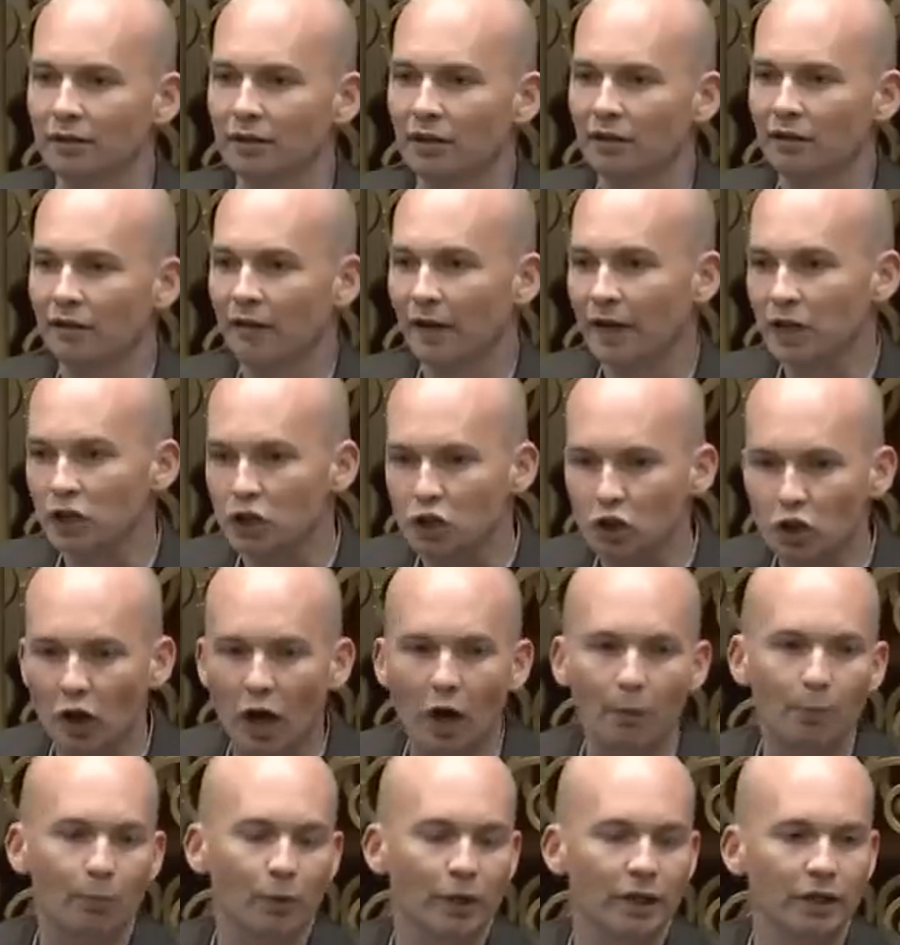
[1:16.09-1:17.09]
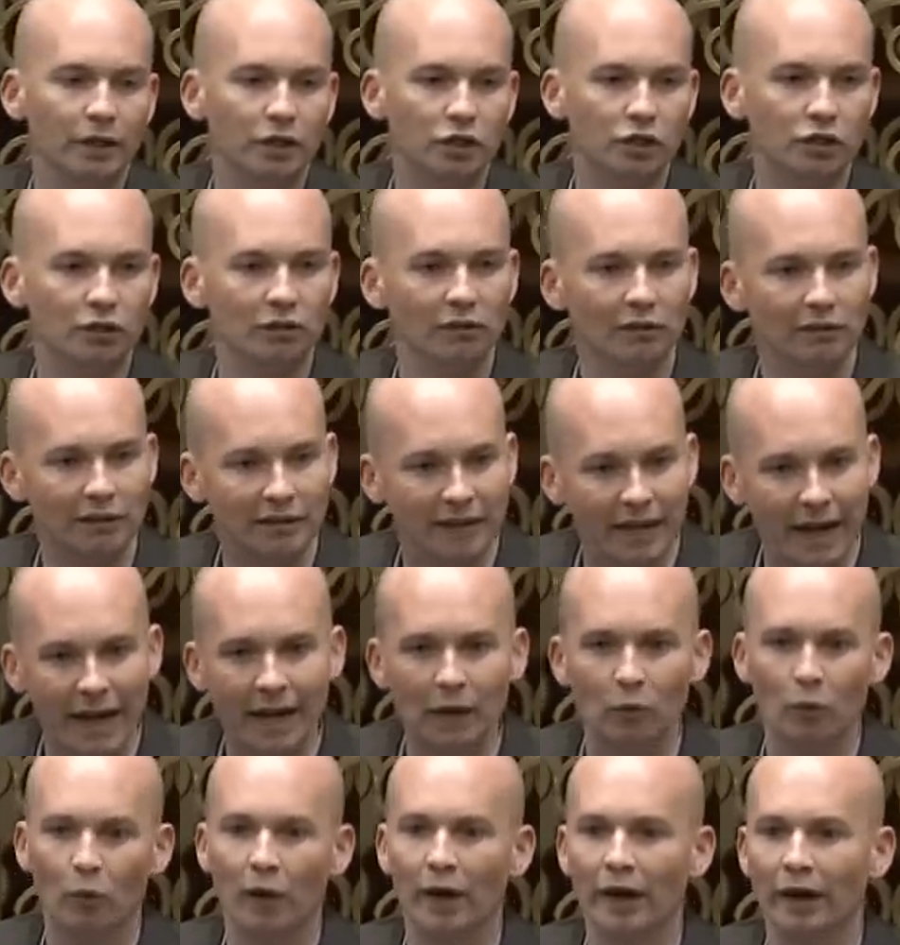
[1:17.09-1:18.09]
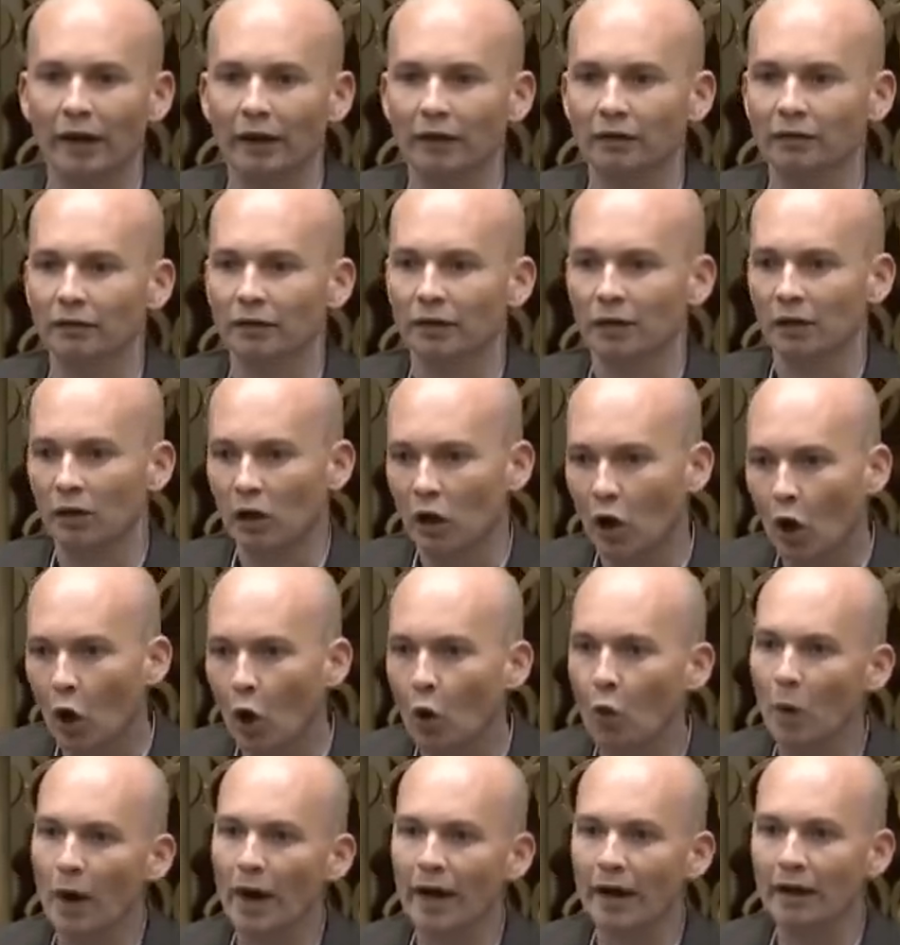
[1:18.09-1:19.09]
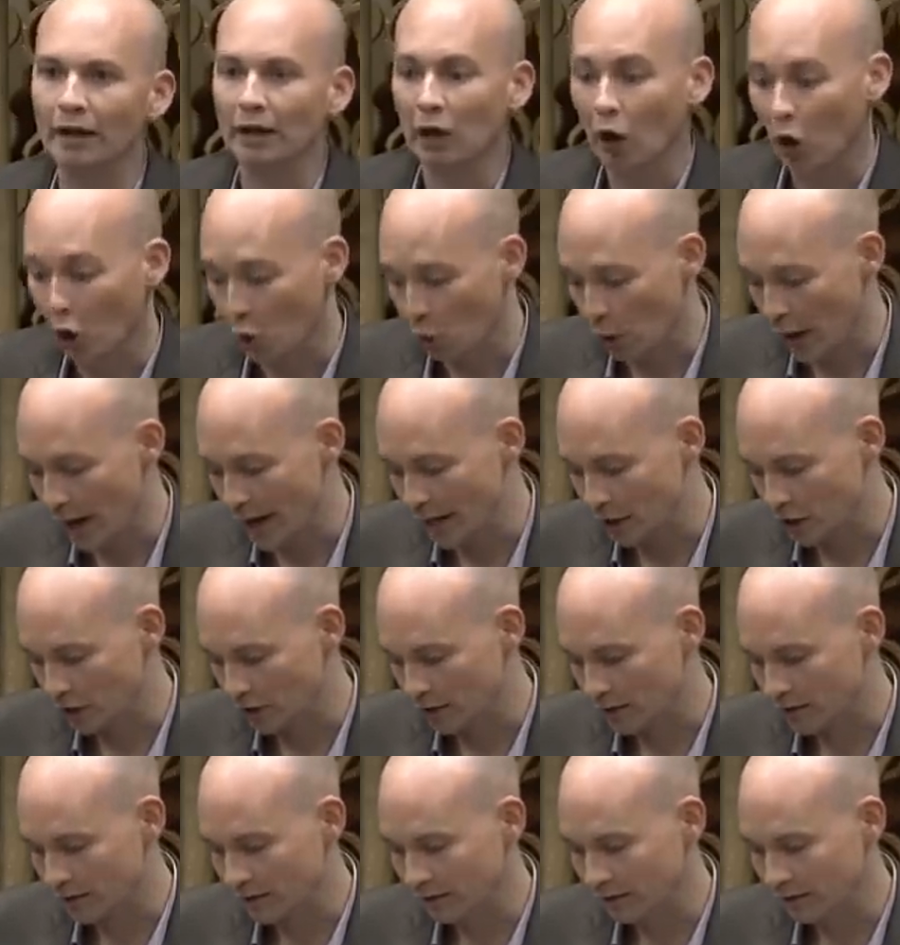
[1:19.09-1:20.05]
face job bridge, gateway, low wages